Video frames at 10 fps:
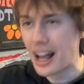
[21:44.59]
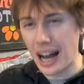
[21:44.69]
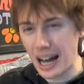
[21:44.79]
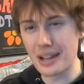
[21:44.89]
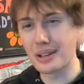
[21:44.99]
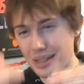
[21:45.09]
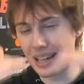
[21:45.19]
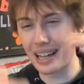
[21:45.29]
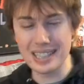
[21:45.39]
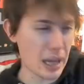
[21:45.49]
another thing,
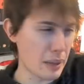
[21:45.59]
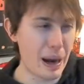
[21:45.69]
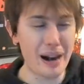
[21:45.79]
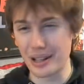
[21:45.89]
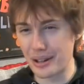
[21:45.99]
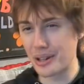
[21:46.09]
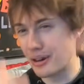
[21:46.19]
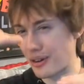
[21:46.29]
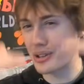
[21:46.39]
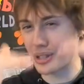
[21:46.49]
it's like a parallel
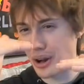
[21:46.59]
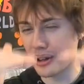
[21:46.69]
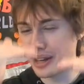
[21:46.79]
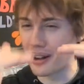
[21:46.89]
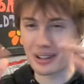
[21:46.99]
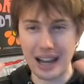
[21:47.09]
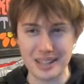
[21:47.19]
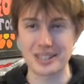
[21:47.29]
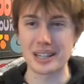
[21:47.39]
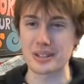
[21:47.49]
universe. It all kind of
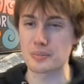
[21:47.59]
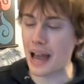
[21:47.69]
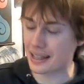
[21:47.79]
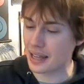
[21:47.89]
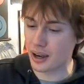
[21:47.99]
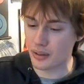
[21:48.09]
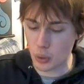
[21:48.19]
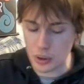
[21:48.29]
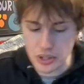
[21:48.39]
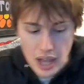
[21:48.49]
sinks back there, of course.